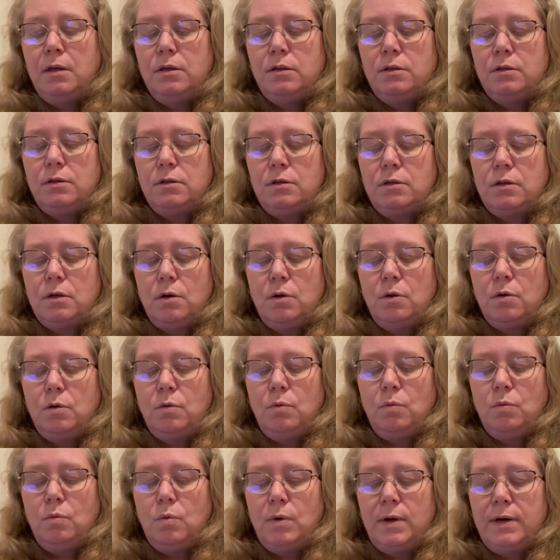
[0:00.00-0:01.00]

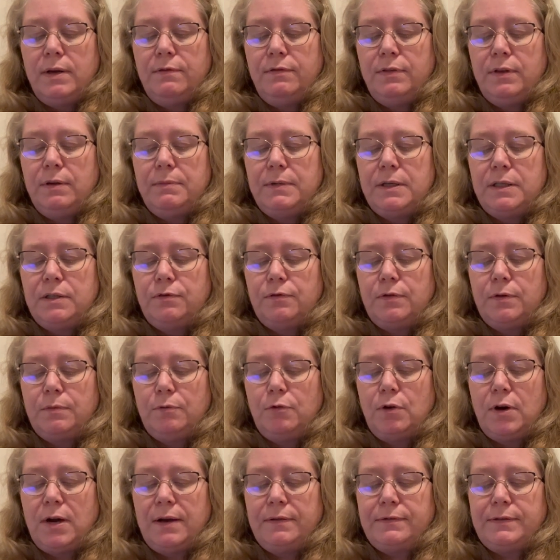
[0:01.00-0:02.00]
So one of them is from
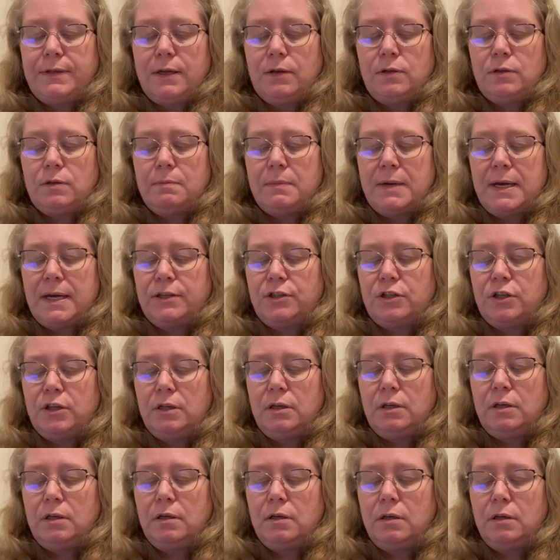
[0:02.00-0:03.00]
Craft House
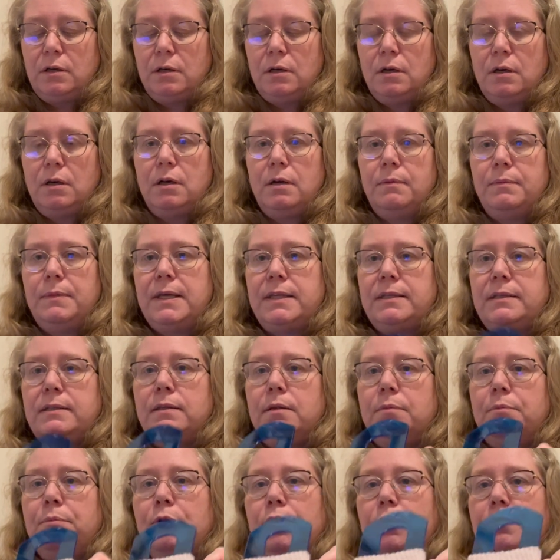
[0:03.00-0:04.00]
Magic. Um, that's
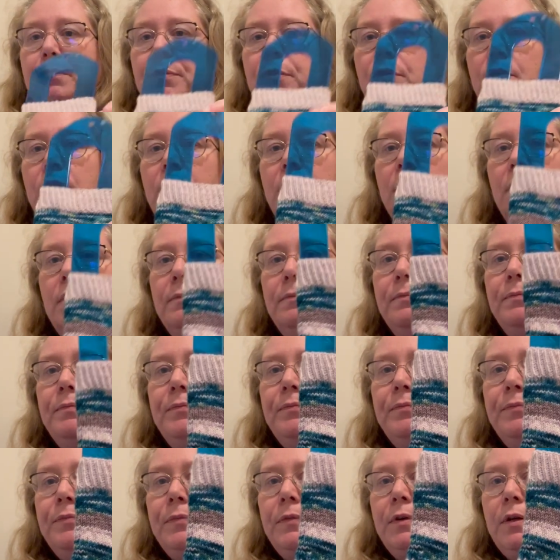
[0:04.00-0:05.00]
the purple
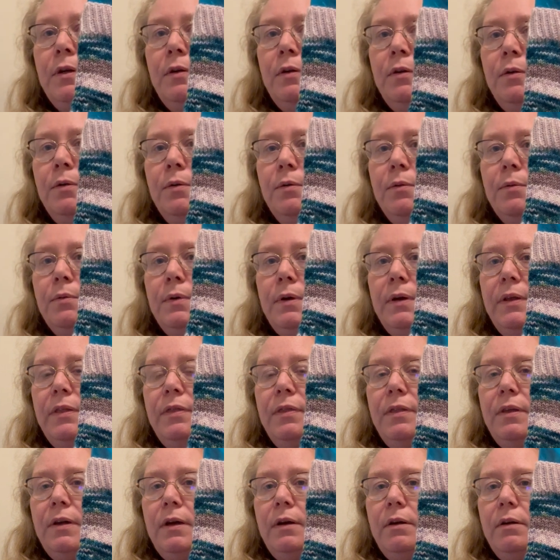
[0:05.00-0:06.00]
right
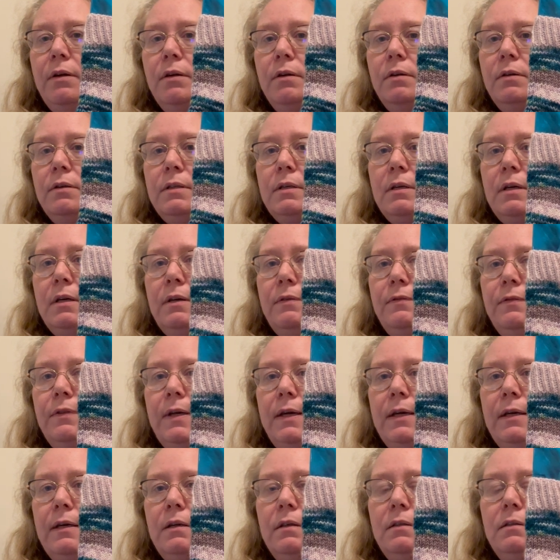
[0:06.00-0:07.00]
there. It's kind of
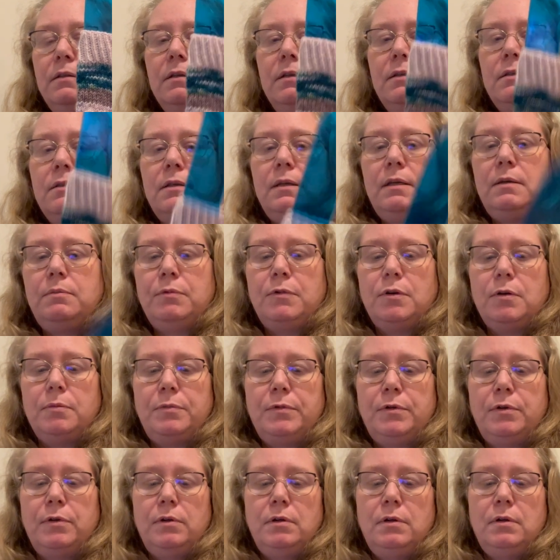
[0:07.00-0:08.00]
like a dusky
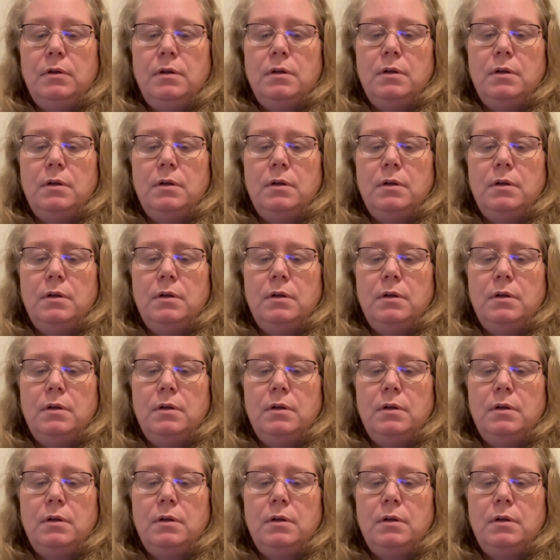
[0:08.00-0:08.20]
purple.